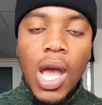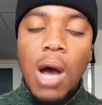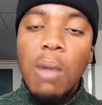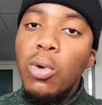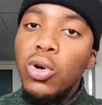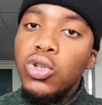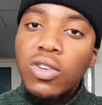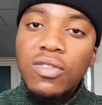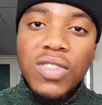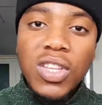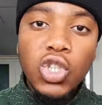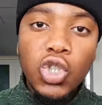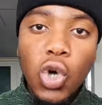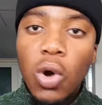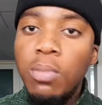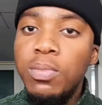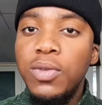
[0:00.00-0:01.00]
Most of the
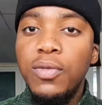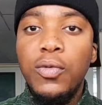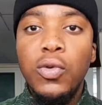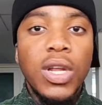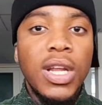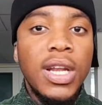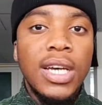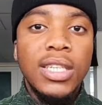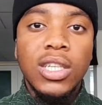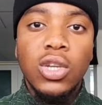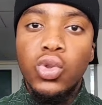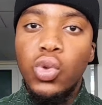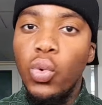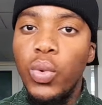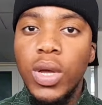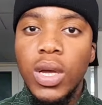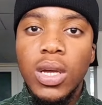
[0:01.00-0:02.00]
jobs foreigners are
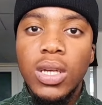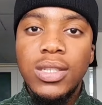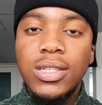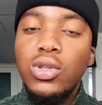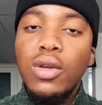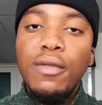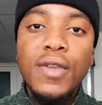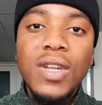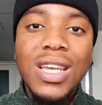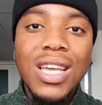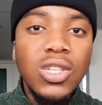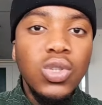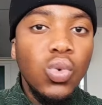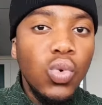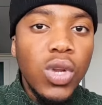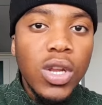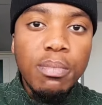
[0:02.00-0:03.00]
doing, South
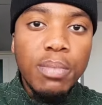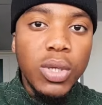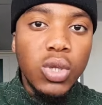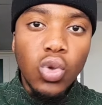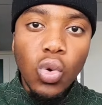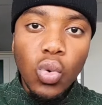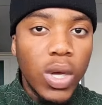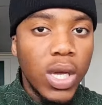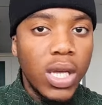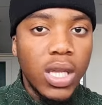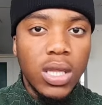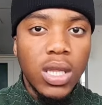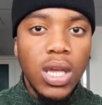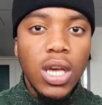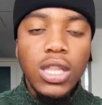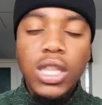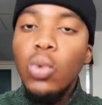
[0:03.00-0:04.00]
Africans wouldn't be doing
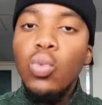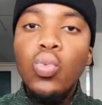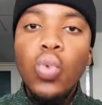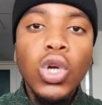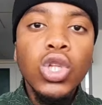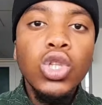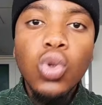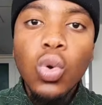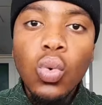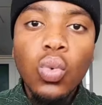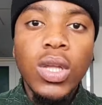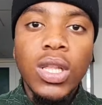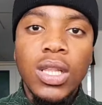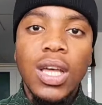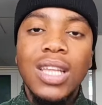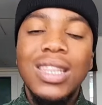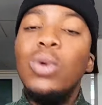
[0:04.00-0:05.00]
it. They won't do
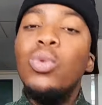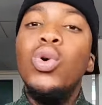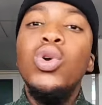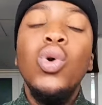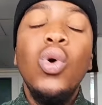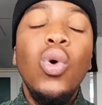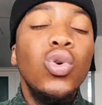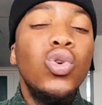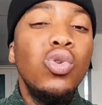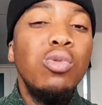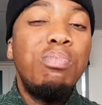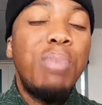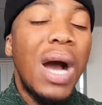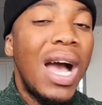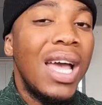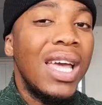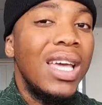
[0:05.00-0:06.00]
it. They won't
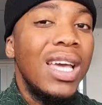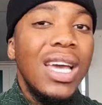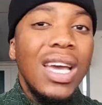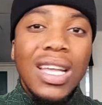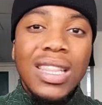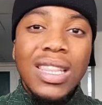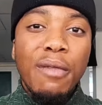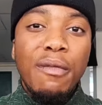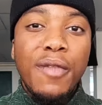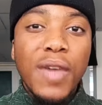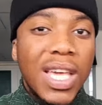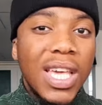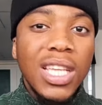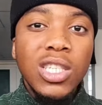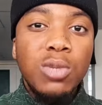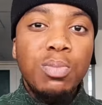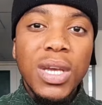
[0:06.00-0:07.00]
occupy the
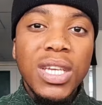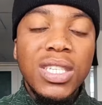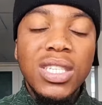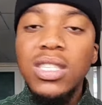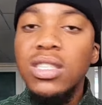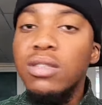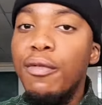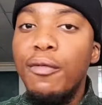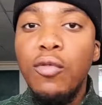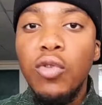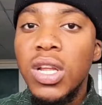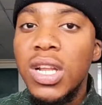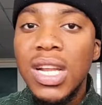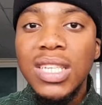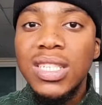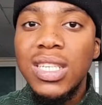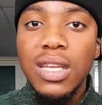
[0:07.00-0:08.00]
vacant spaces
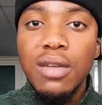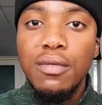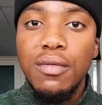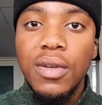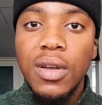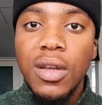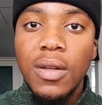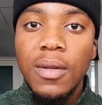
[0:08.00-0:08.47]
foreigners leave.